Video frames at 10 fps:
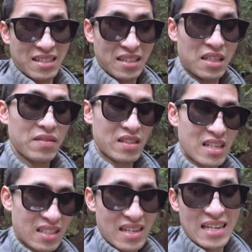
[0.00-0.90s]
because it even
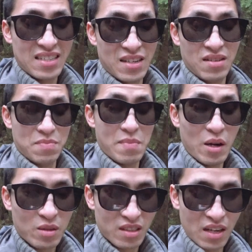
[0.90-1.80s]
says last year's
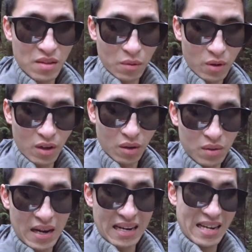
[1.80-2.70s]
Milk stunned the
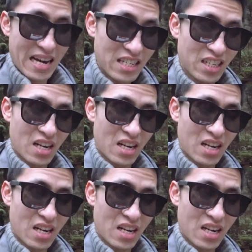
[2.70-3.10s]
world at age